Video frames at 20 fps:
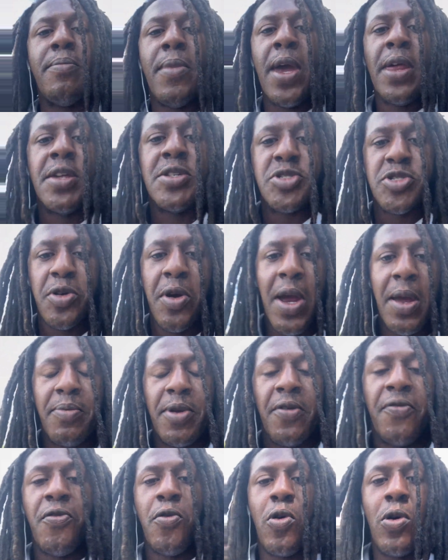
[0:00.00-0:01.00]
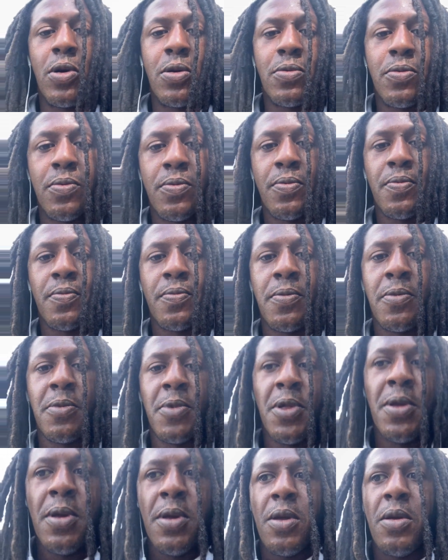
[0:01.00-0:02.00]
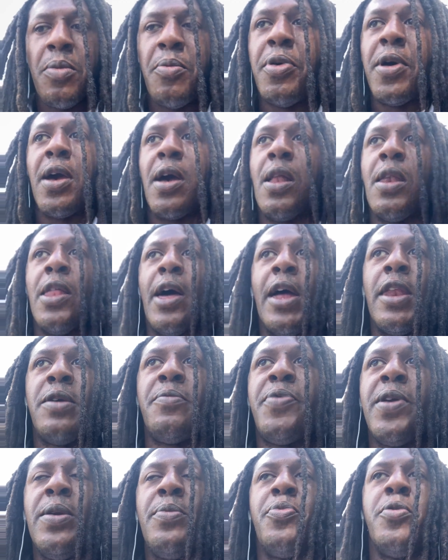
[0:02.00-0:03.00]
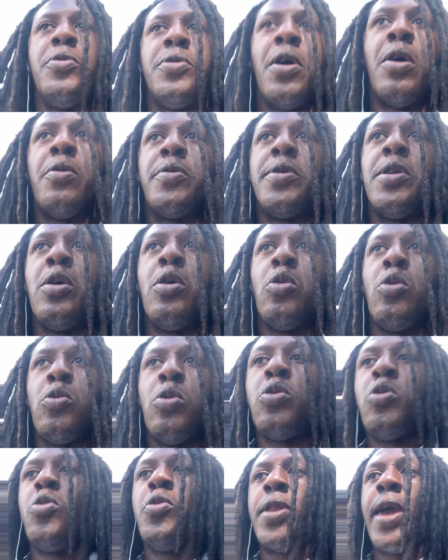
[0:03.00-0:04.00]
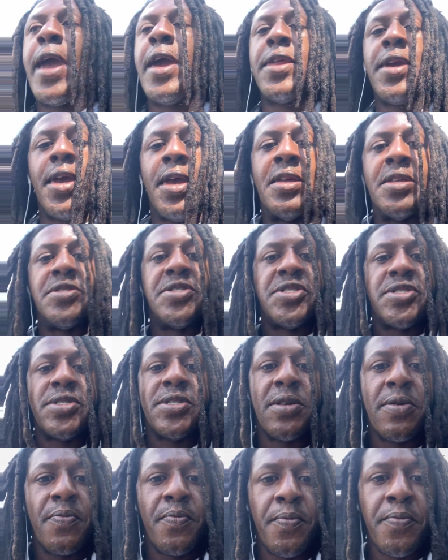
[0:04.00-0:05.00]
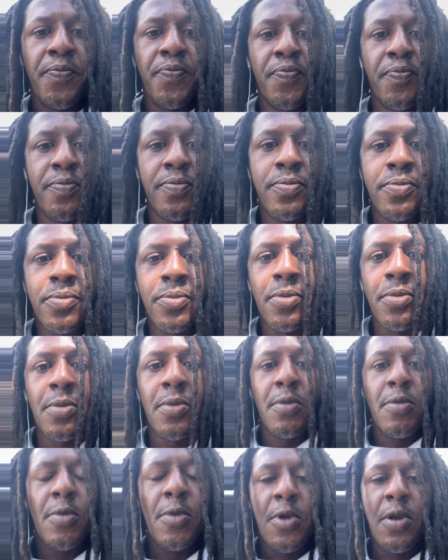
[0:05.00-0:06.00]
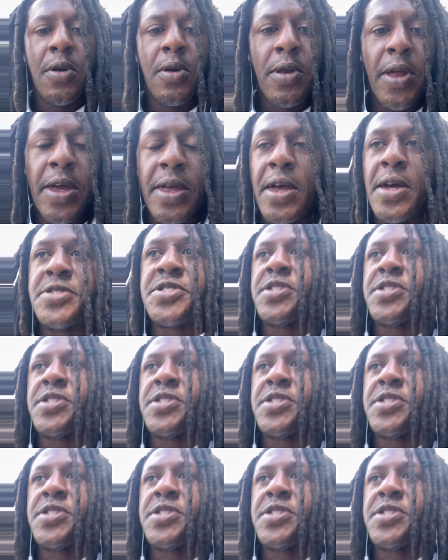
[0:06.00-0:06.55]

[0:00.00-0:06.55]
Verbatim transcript: Metatron before. But a lot of people don't know who that is like I